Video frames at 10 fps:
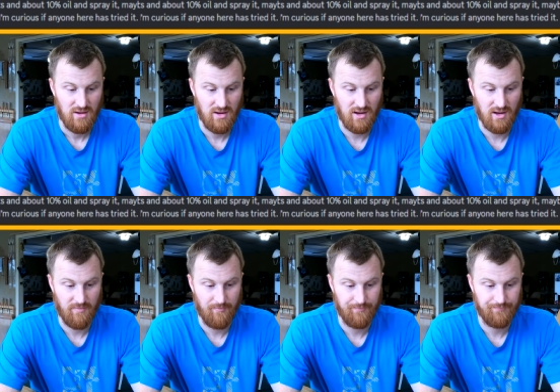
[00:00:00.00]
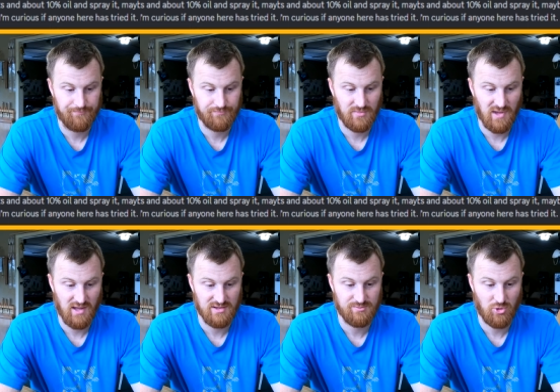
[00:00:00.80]
um,
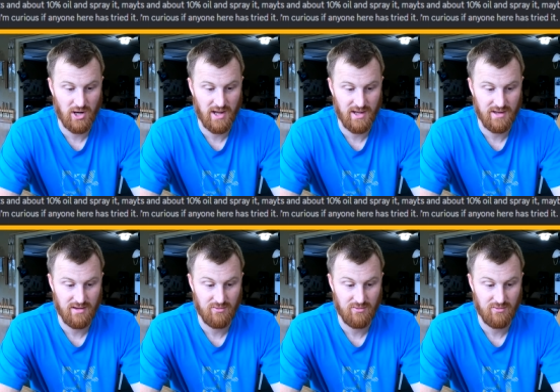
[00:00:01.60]
a spray,